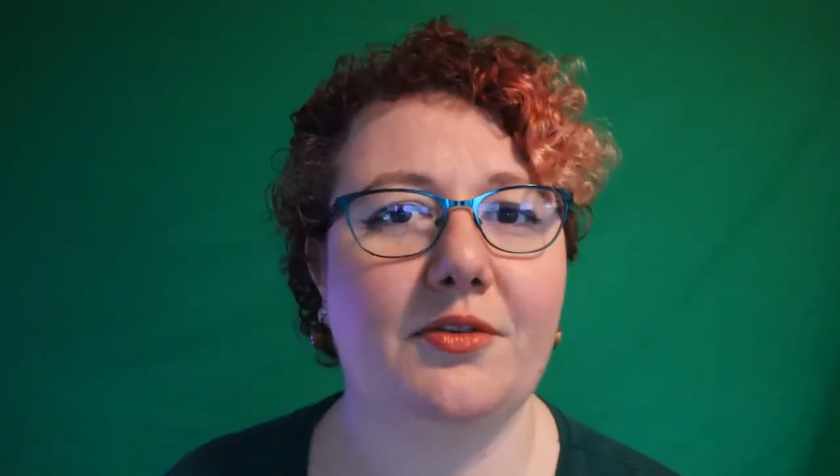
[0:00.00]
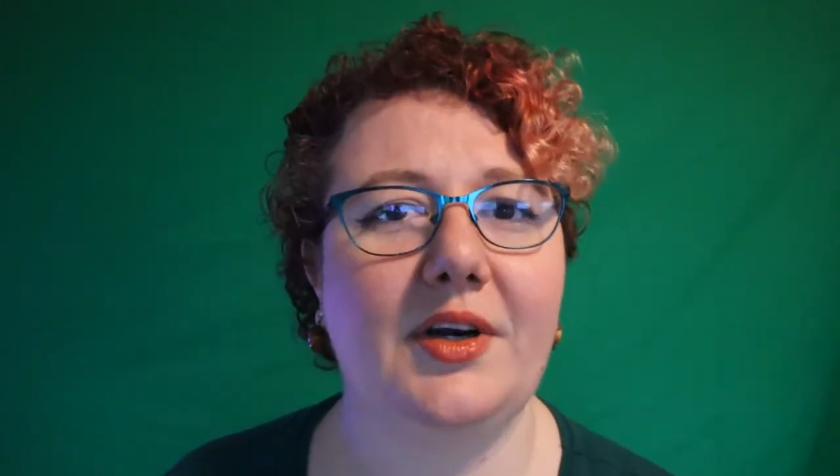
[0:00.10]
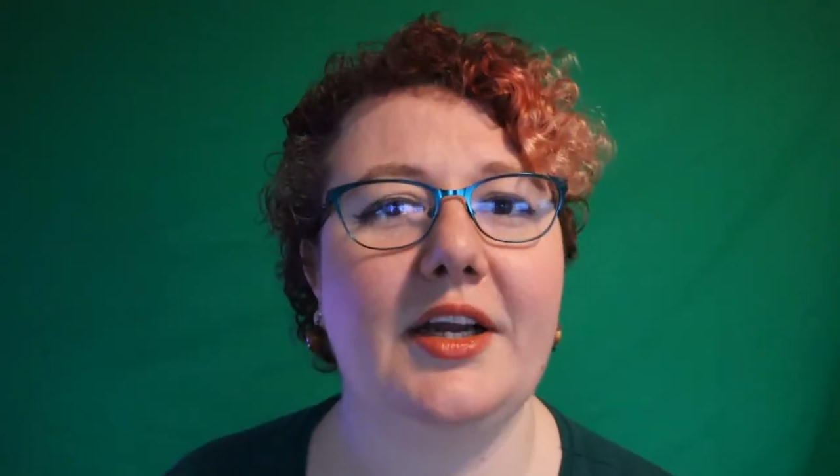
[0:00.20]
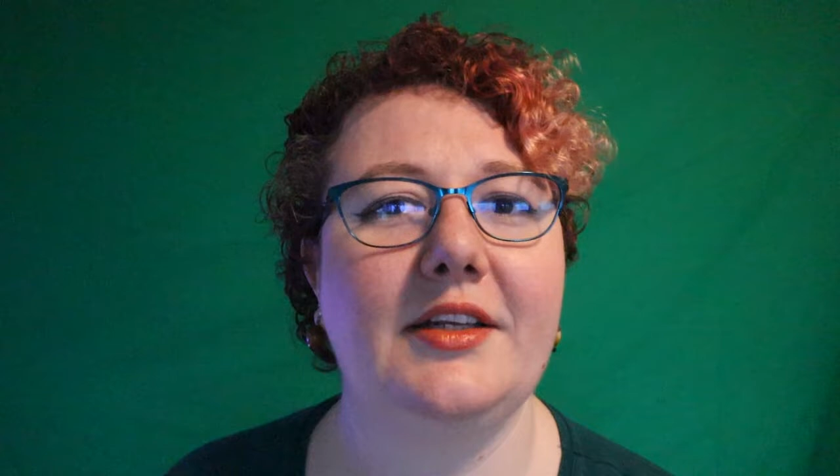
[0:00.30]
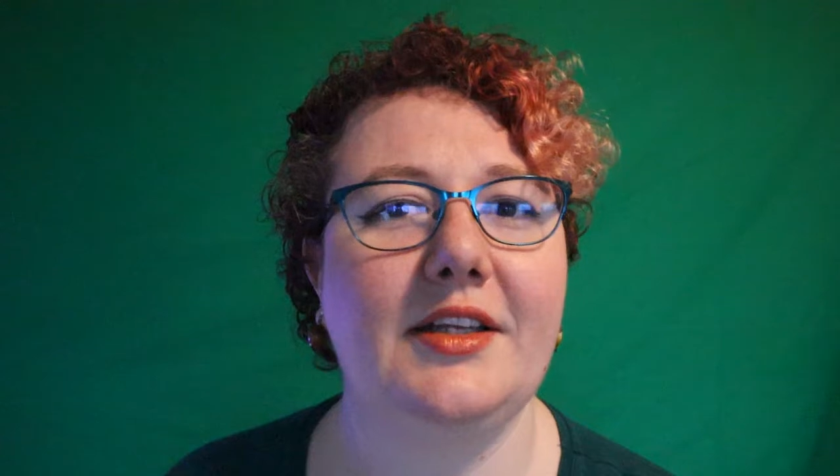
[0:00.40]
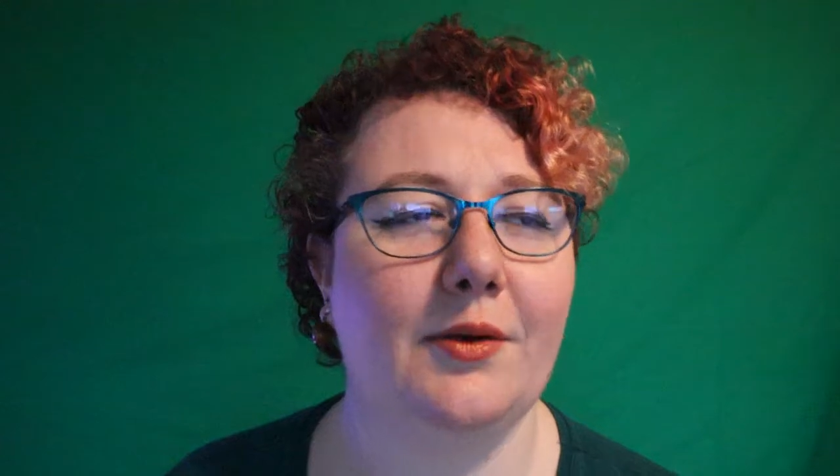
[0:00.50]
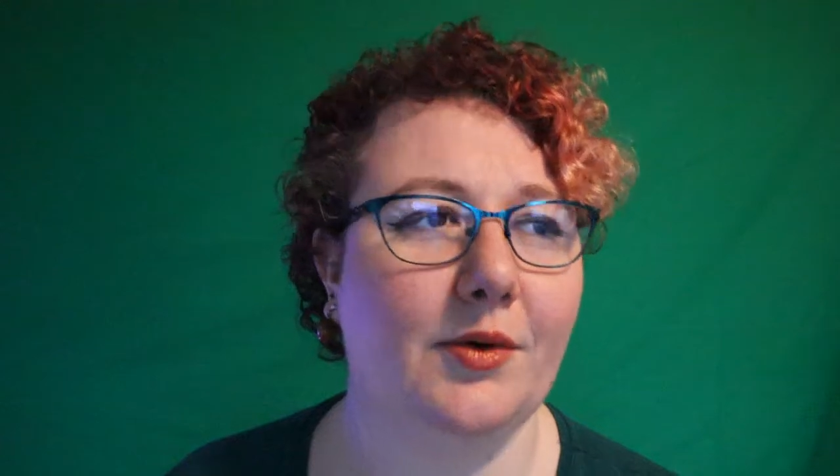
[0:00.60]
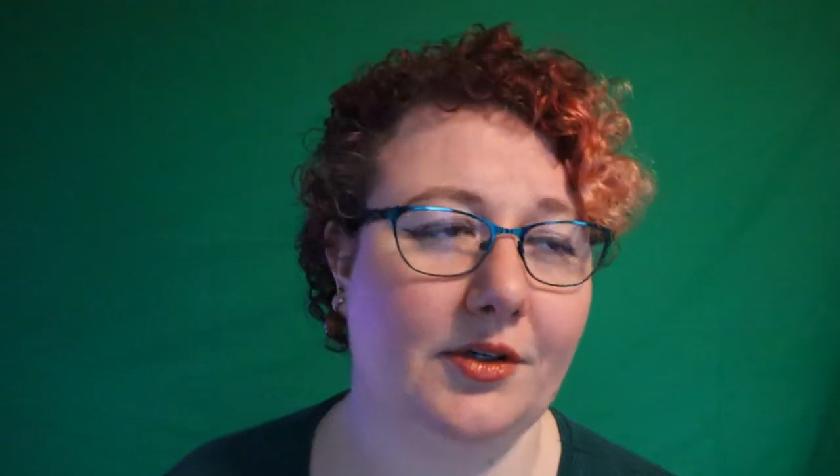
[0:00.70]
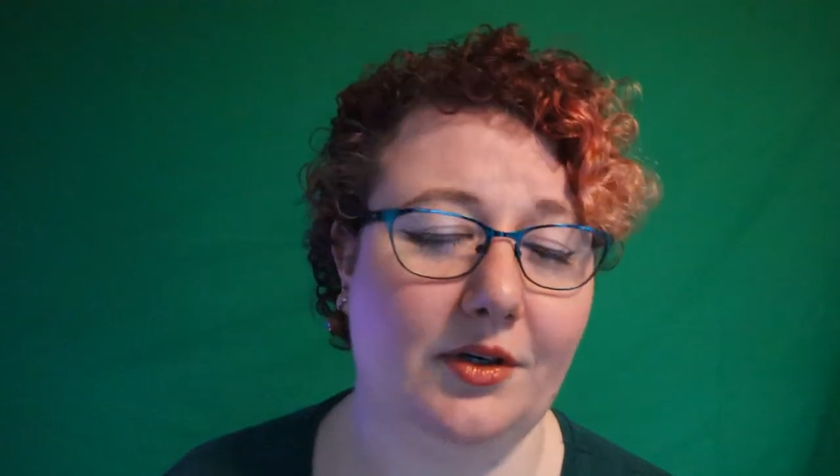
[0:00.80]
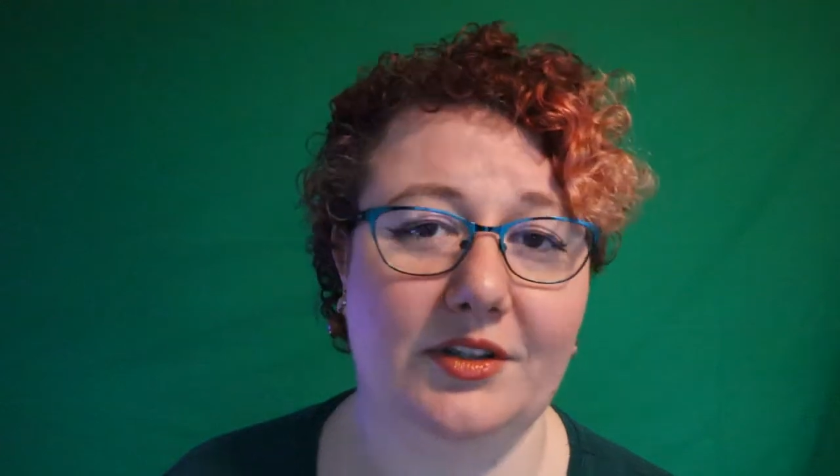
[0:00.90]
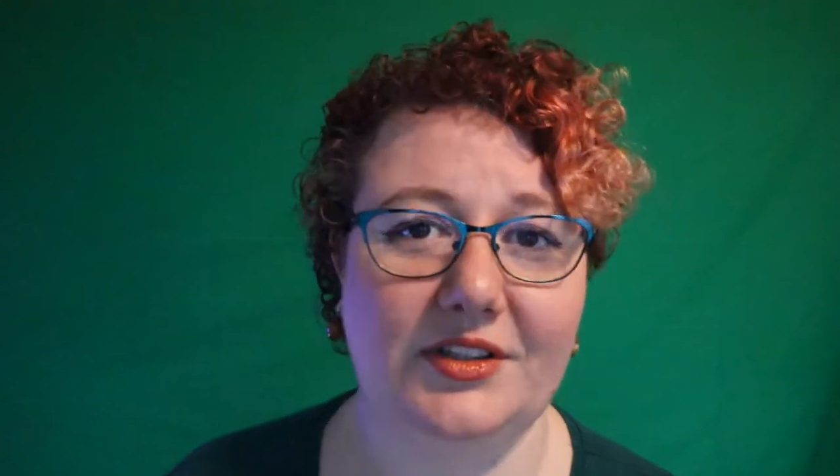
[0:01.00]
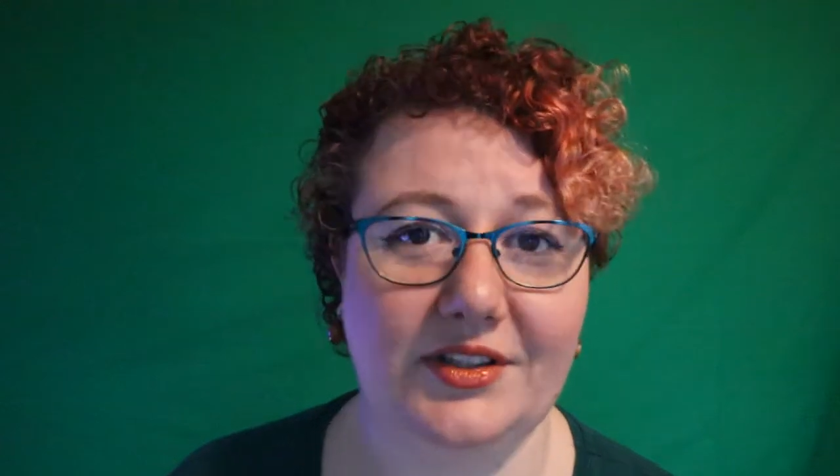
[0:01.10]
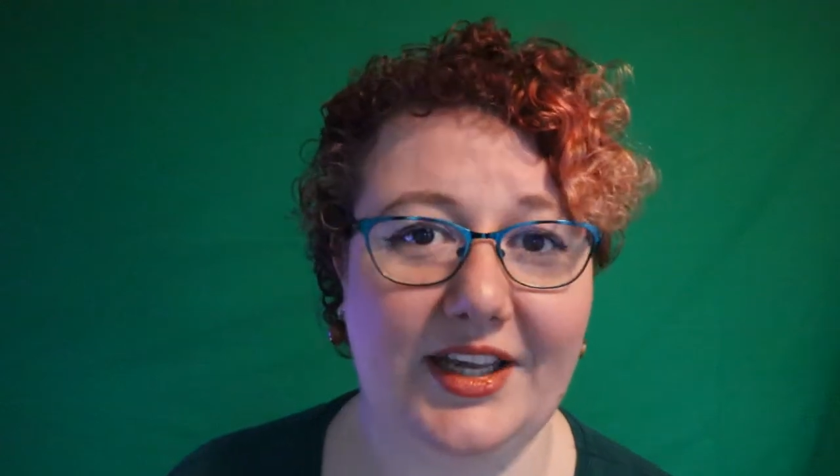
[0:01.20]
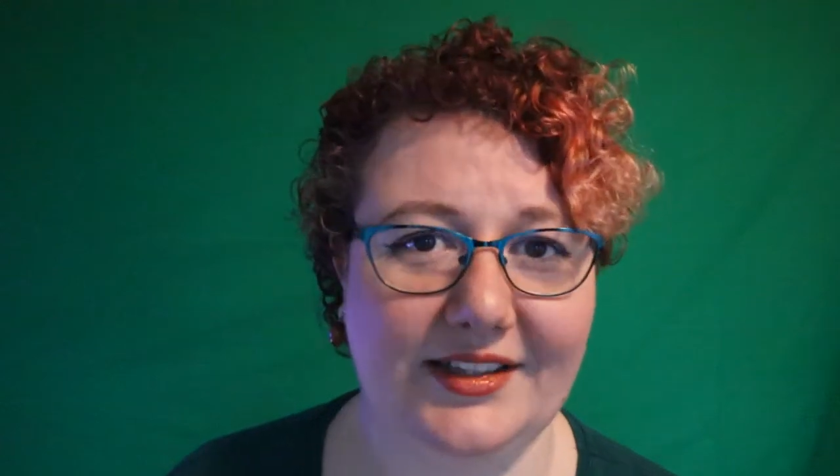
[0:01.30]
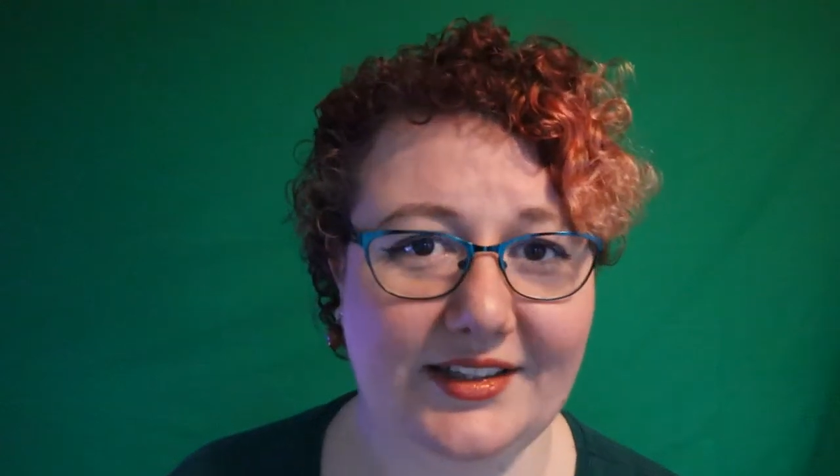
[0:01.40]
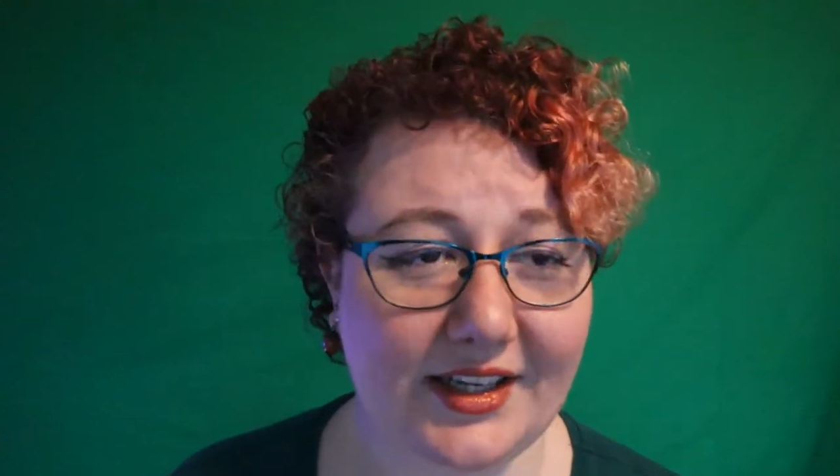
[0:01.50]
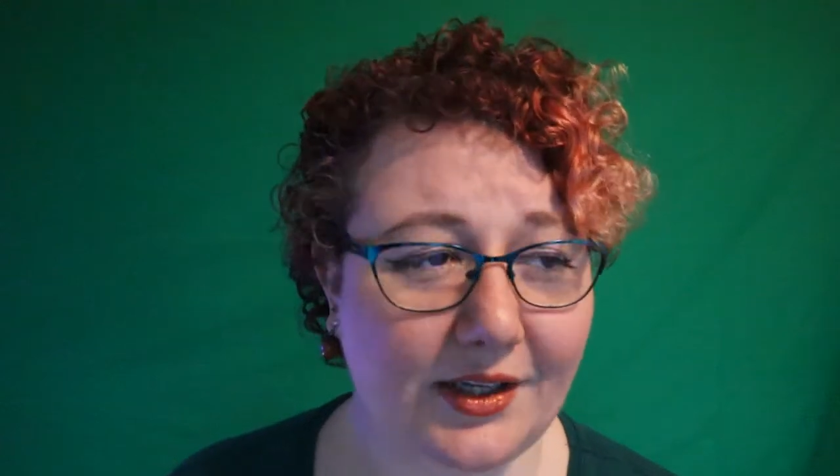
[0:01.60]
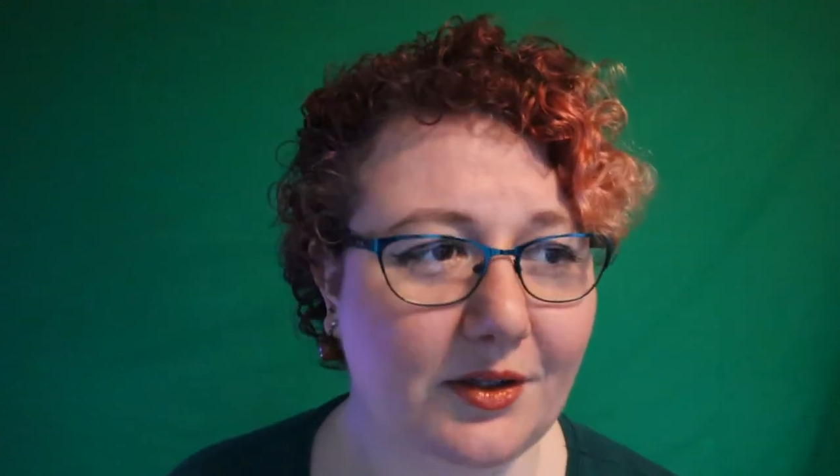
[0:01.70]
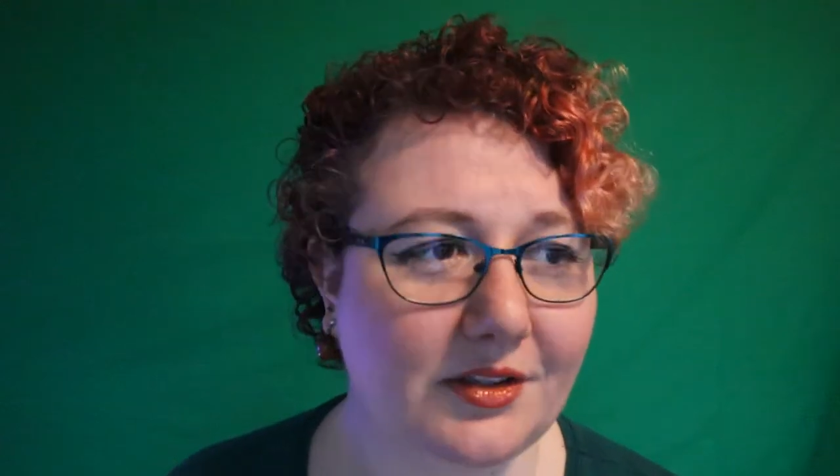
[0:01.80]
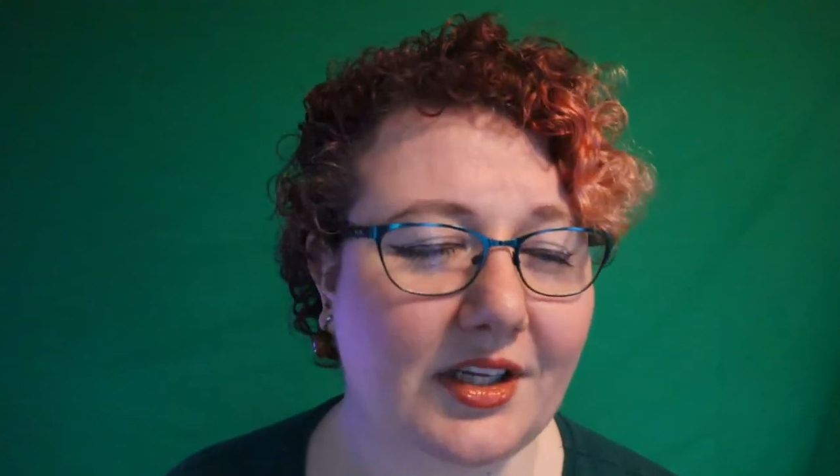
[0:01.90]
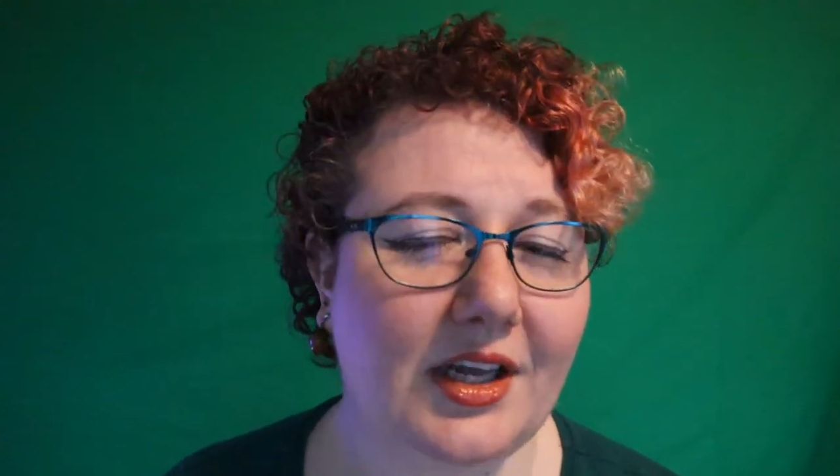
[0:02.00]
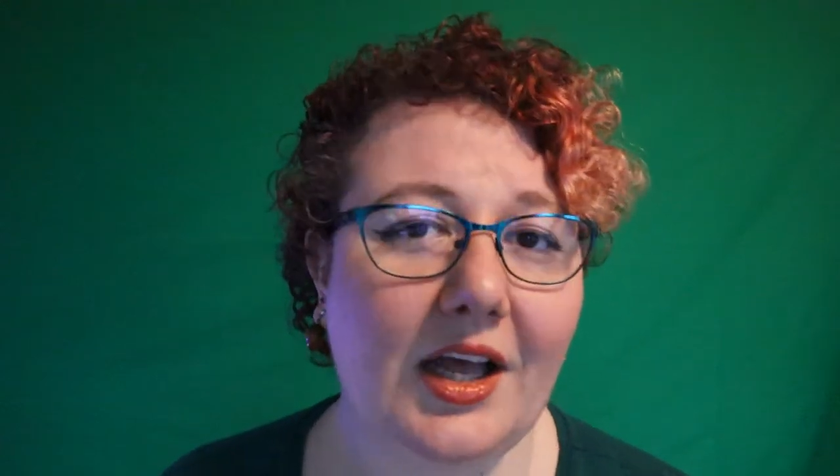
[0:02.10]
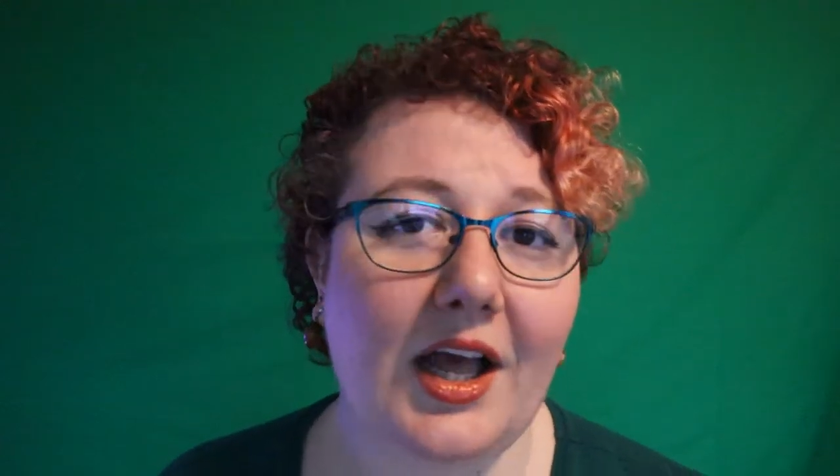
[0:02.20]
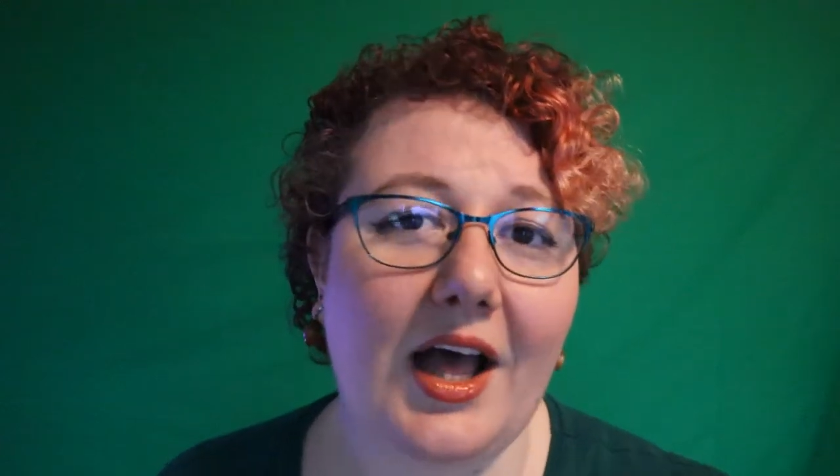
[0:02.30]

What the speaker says: afraid they were going to get killed.